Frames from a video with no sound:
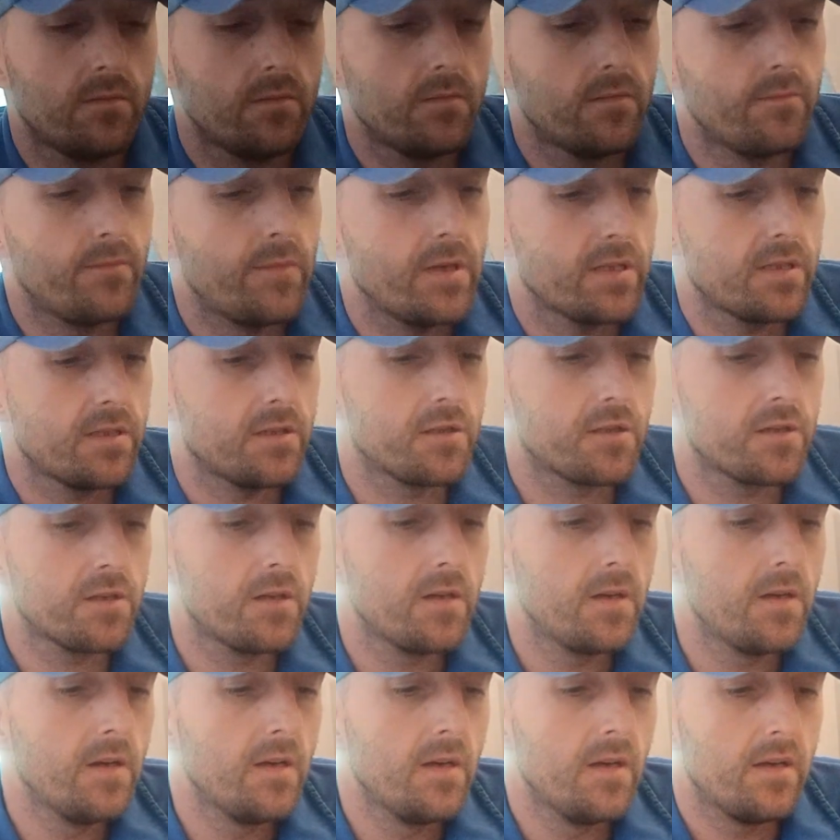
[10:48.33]
message.
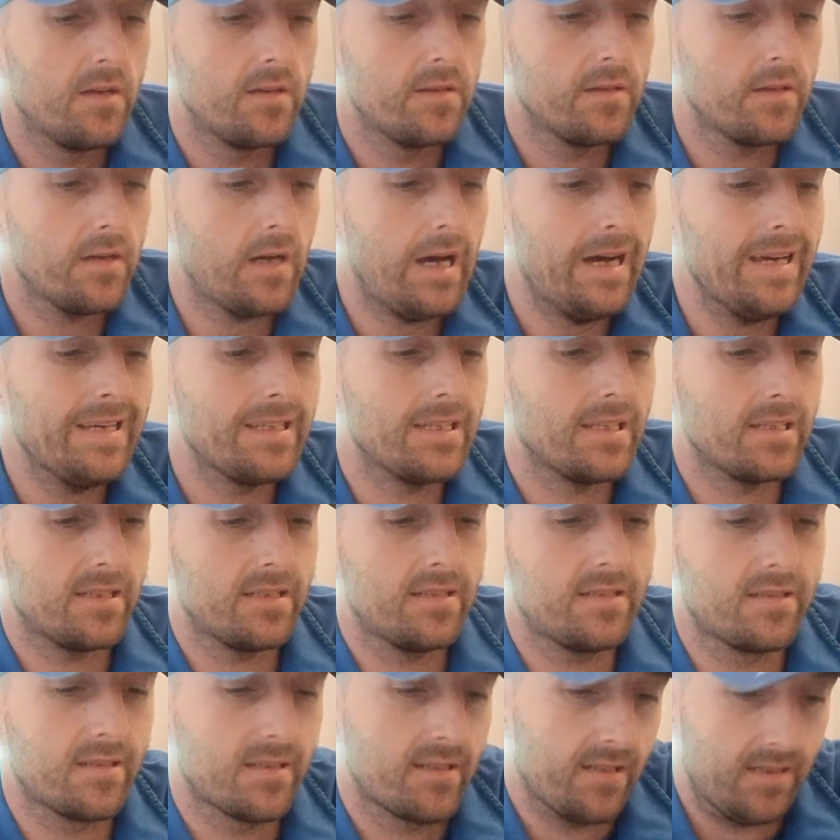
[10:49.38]
The
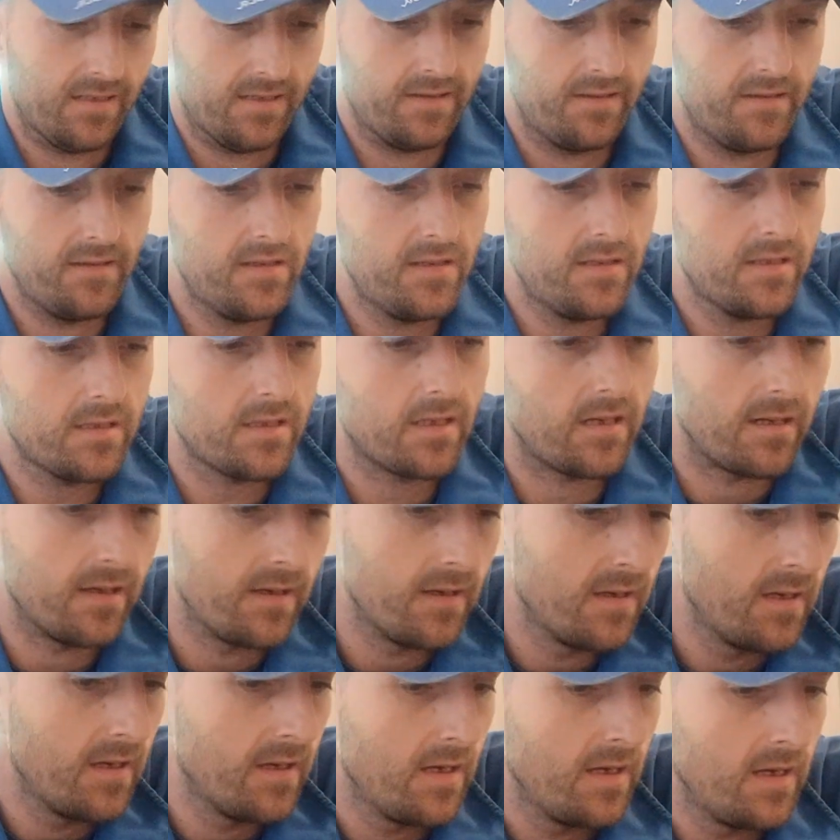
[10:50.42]
ice, Isa,
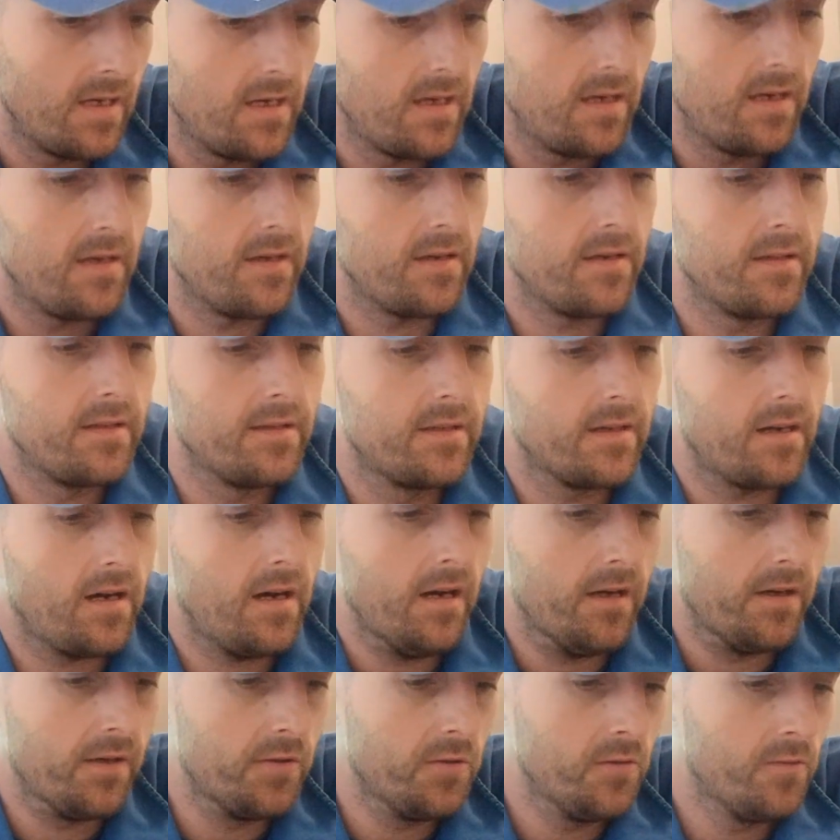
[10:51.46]
in the
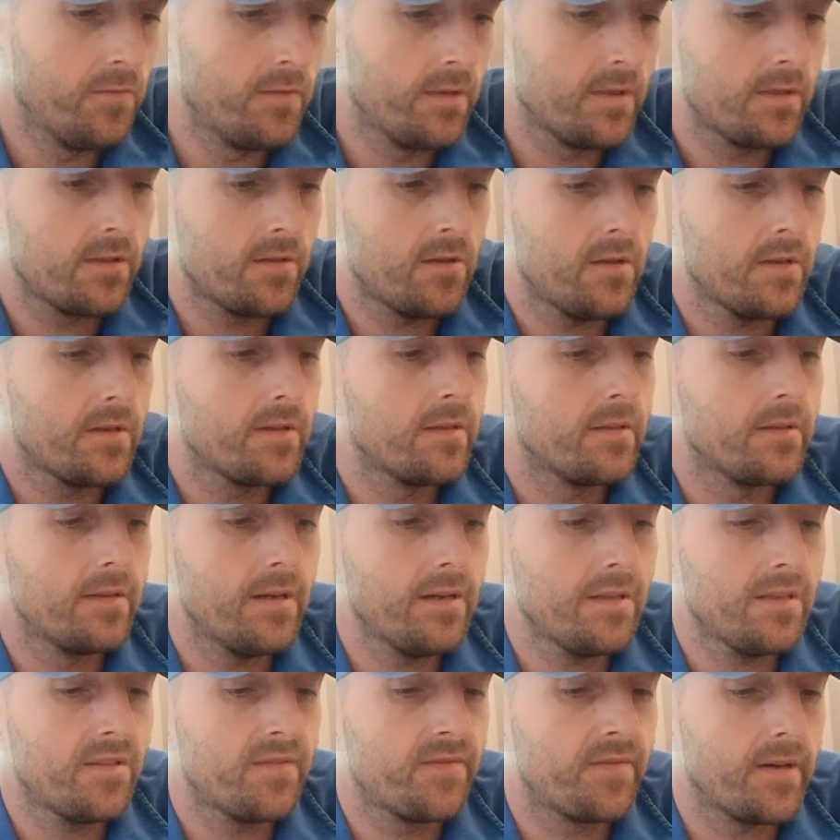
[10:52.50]
eye rune is not
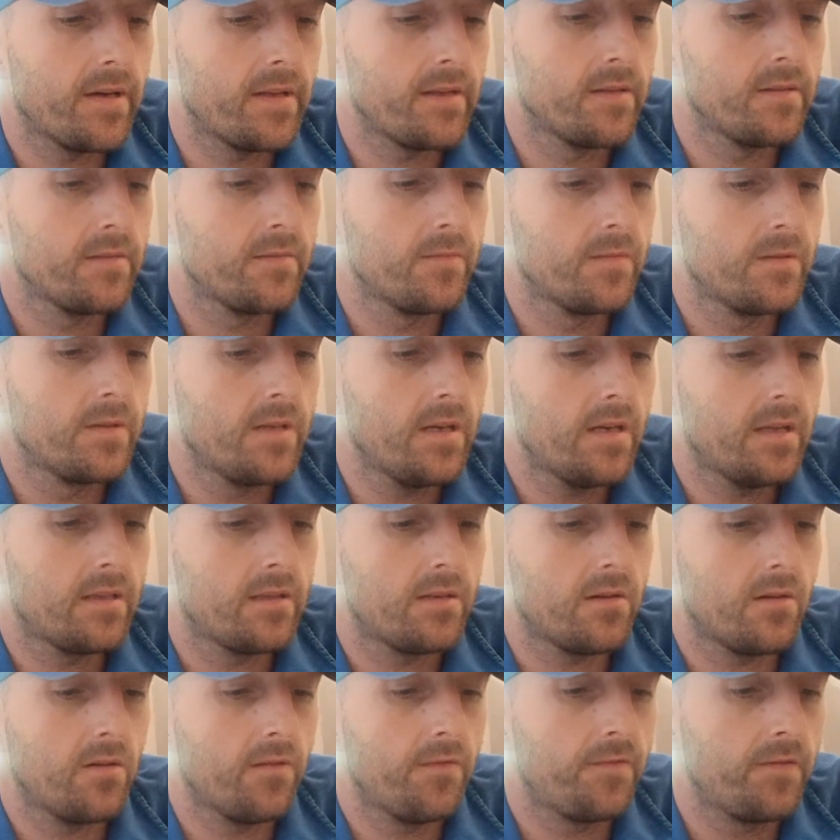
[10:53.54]
identified with that
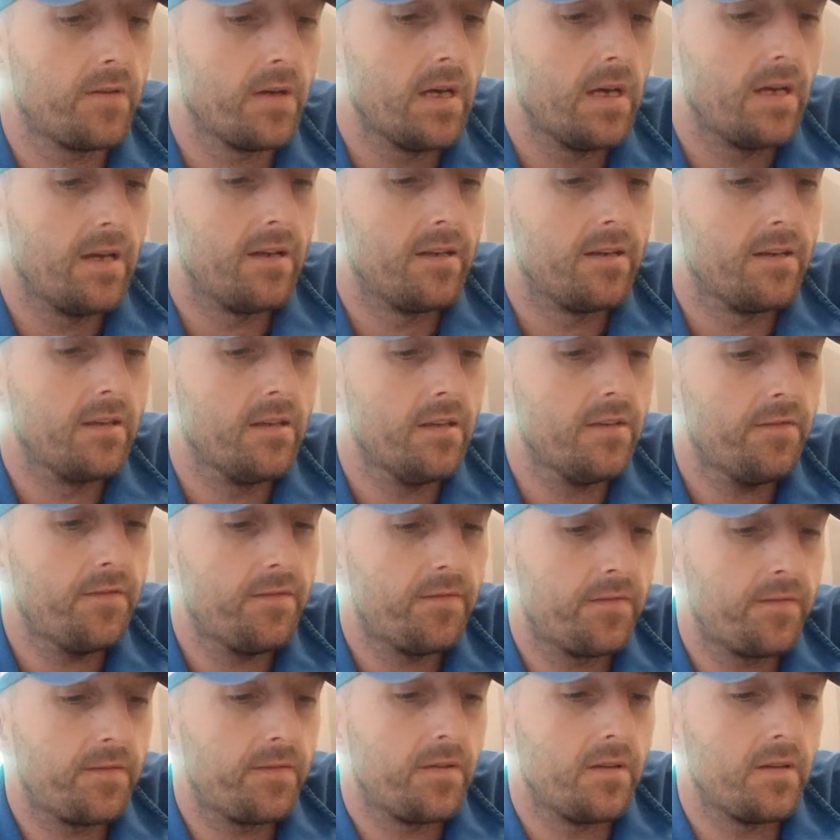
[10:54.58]
of
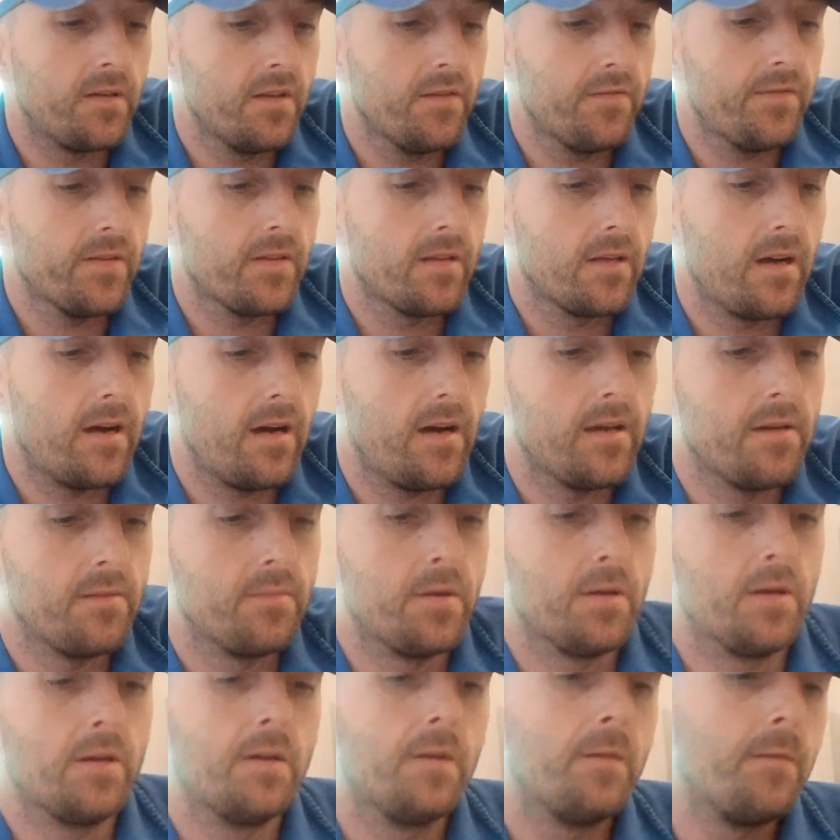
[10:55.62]

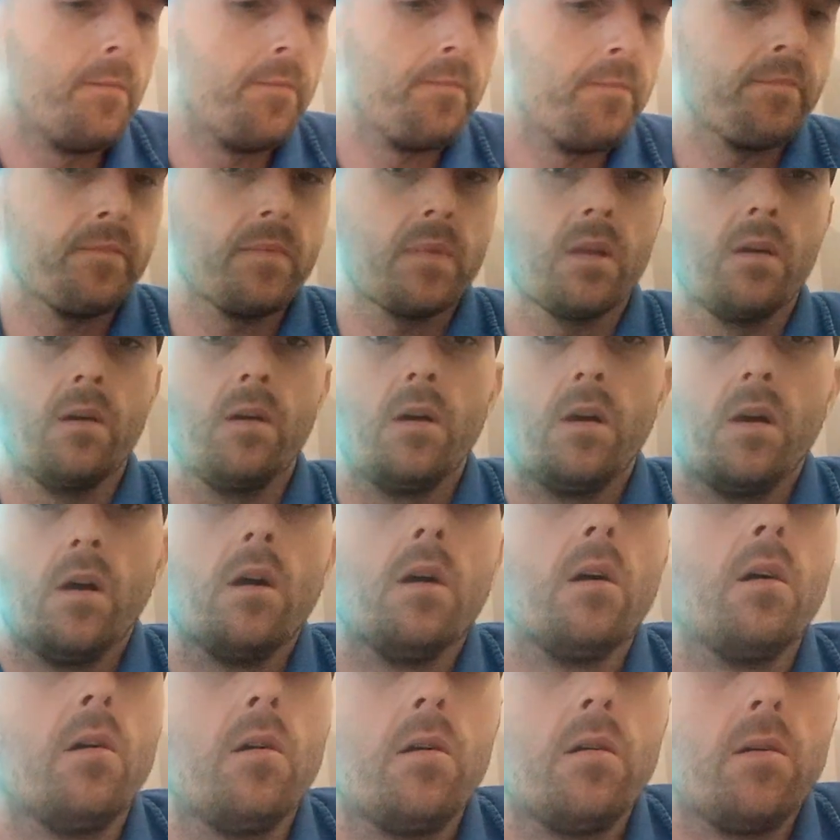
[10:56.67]
Niflheimer.
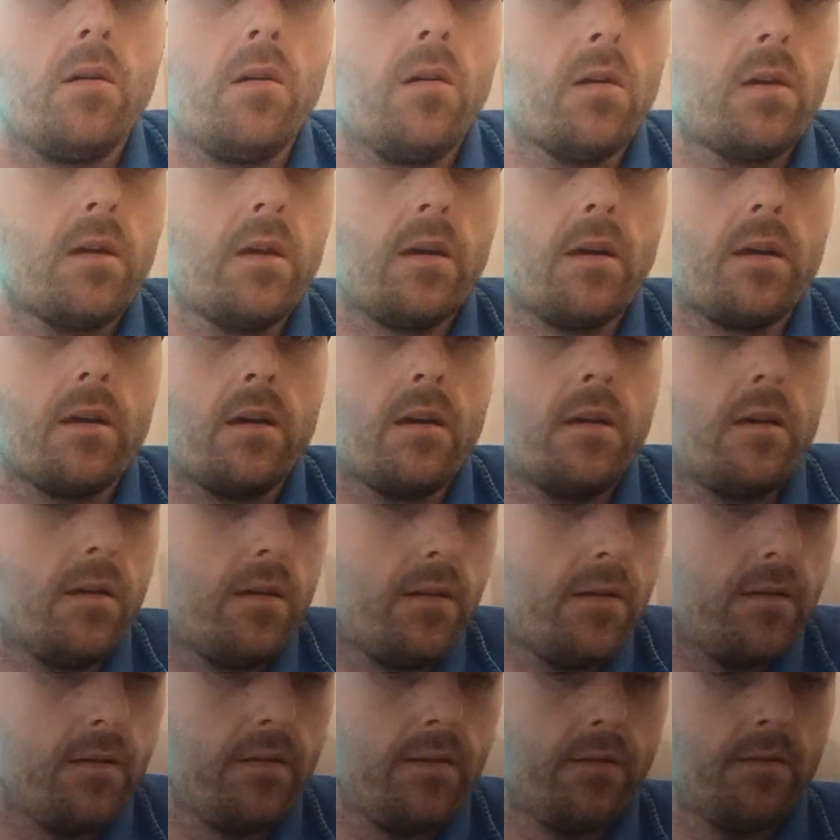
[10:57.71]
Okay,
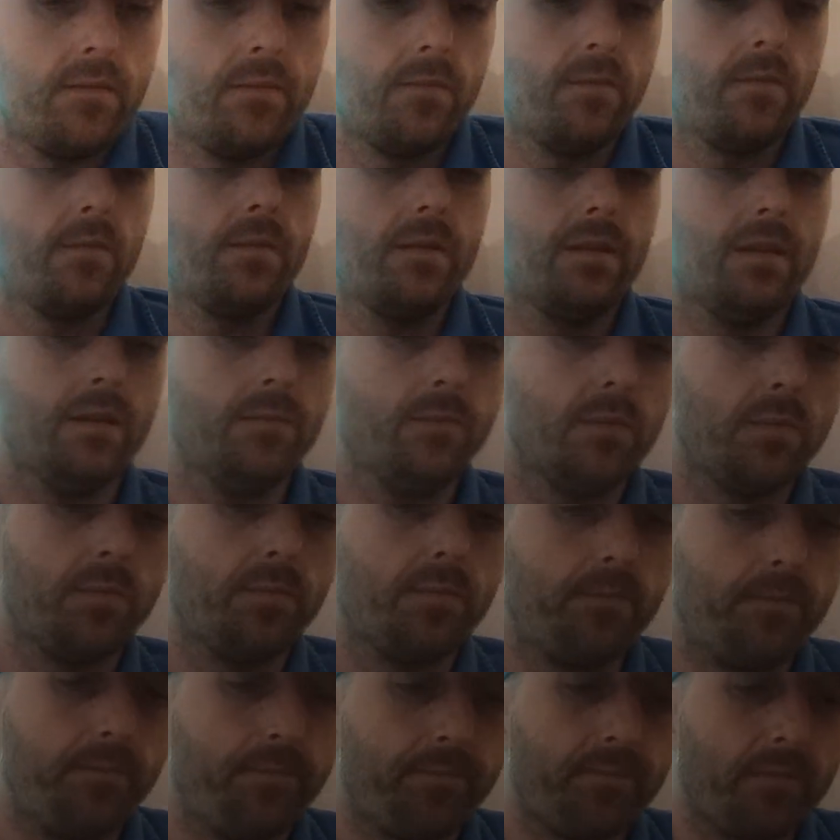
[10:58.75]
let me
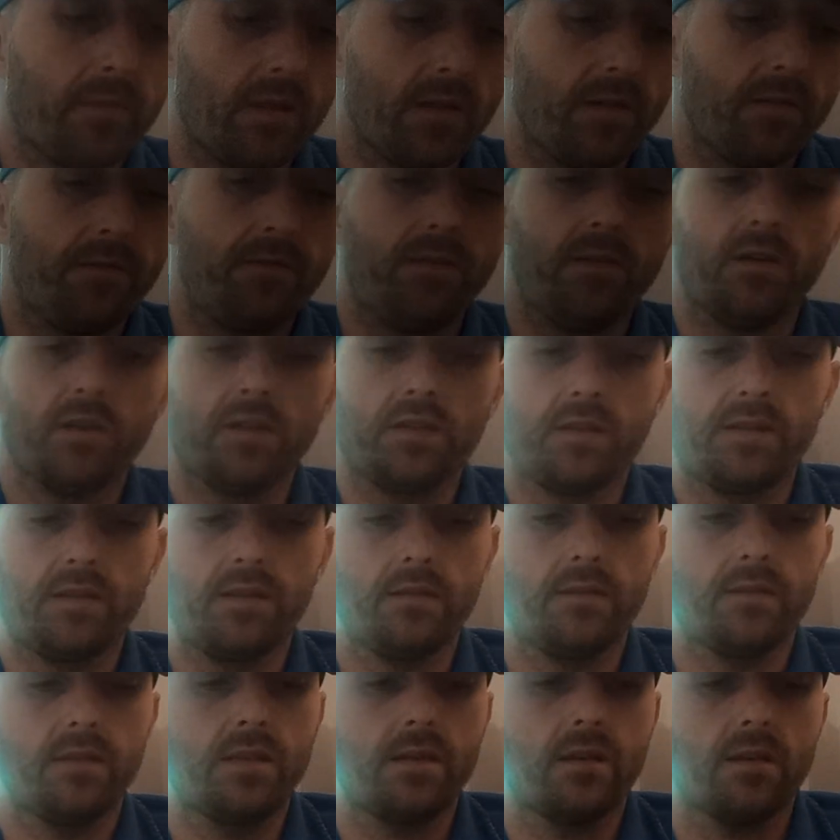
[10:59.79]
first
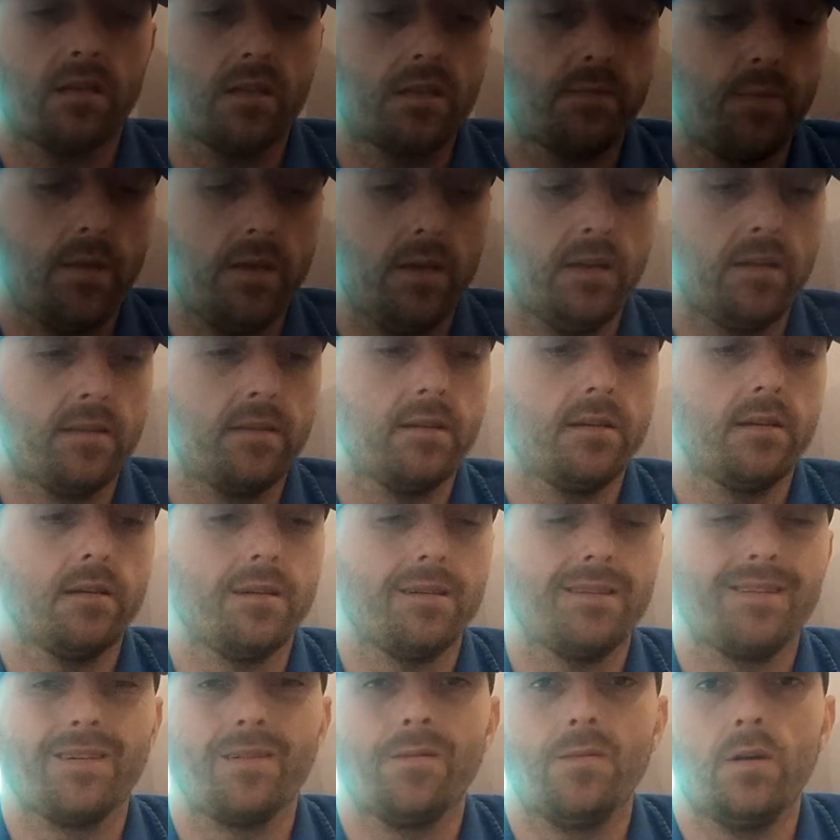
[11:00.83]
explain
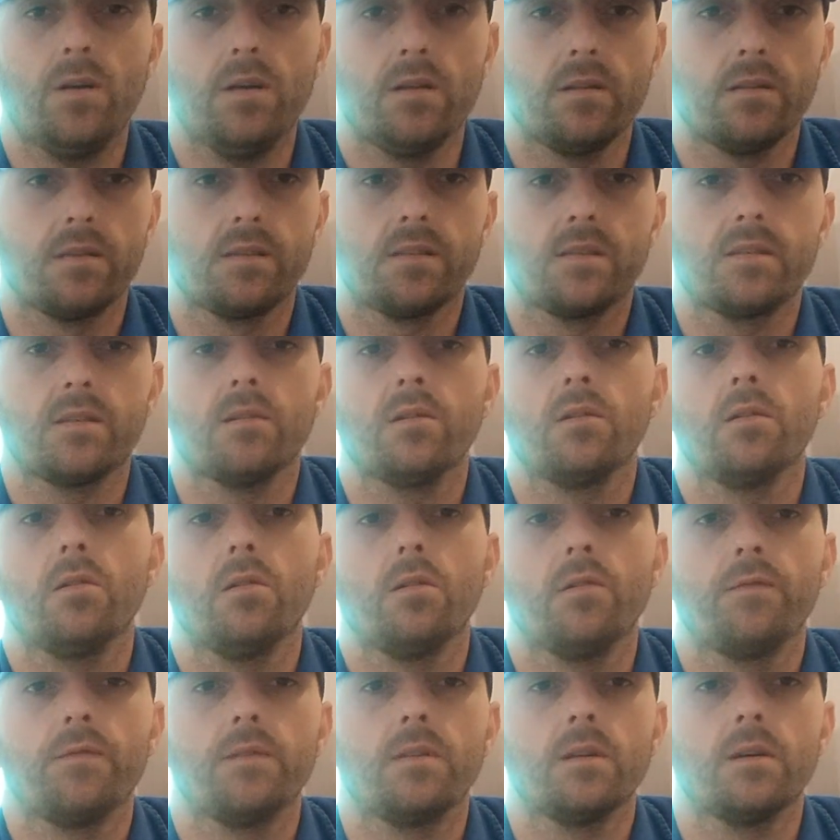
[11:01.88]
the worlds
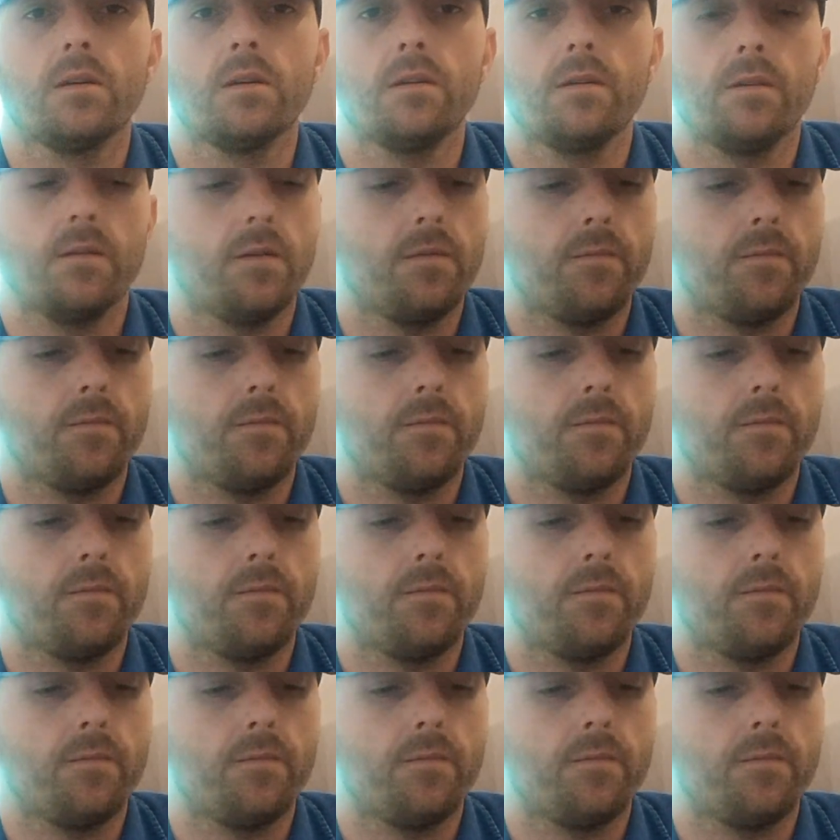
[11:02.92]
of the